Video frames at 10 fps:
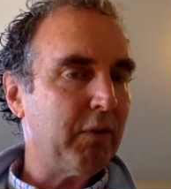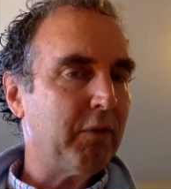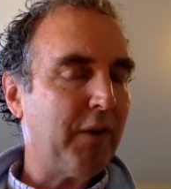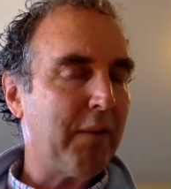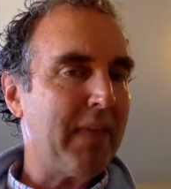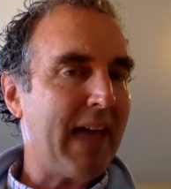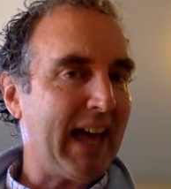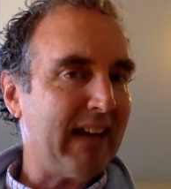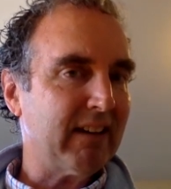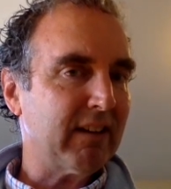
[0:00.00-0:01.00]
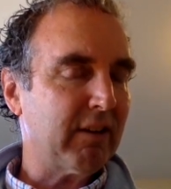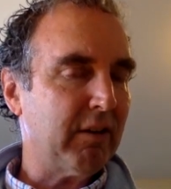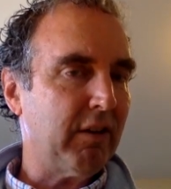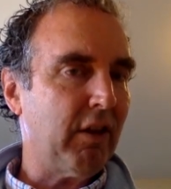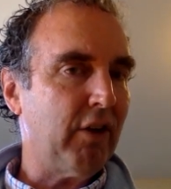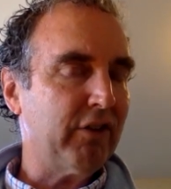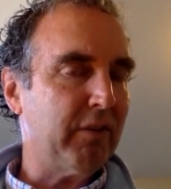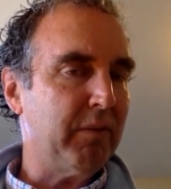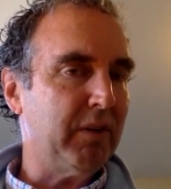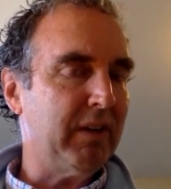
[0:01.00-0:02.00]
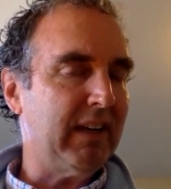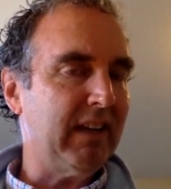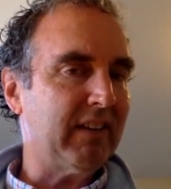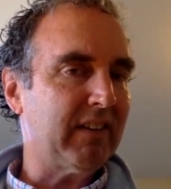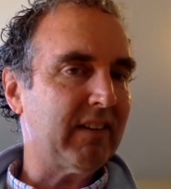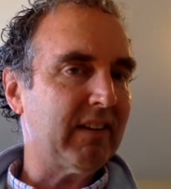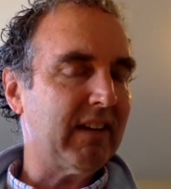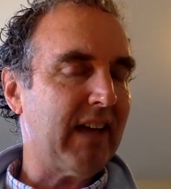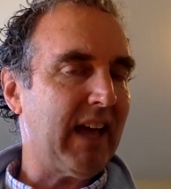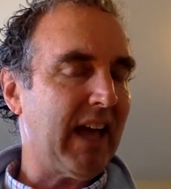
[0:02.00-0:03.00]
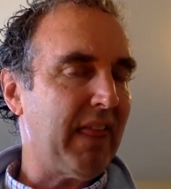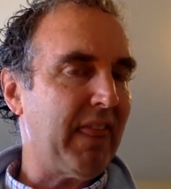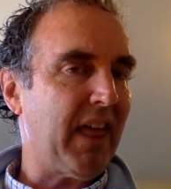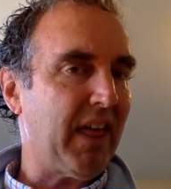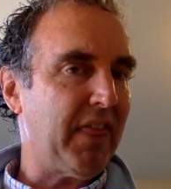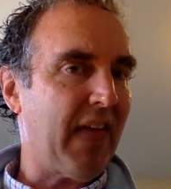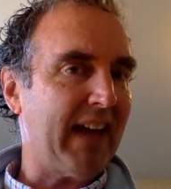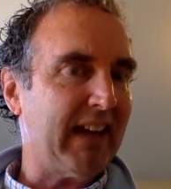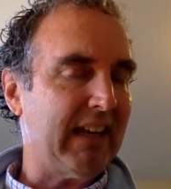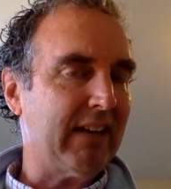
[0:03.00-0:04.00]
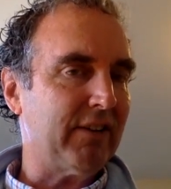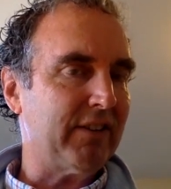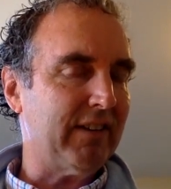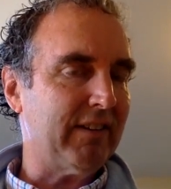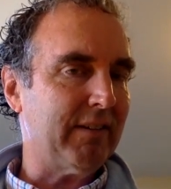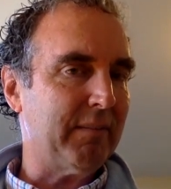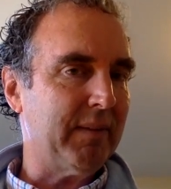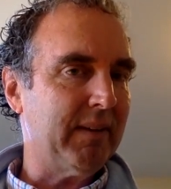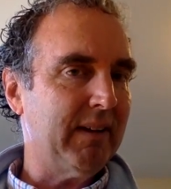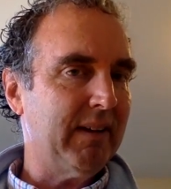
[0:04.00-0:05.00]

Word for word: from that those communities and that, that ecosystem.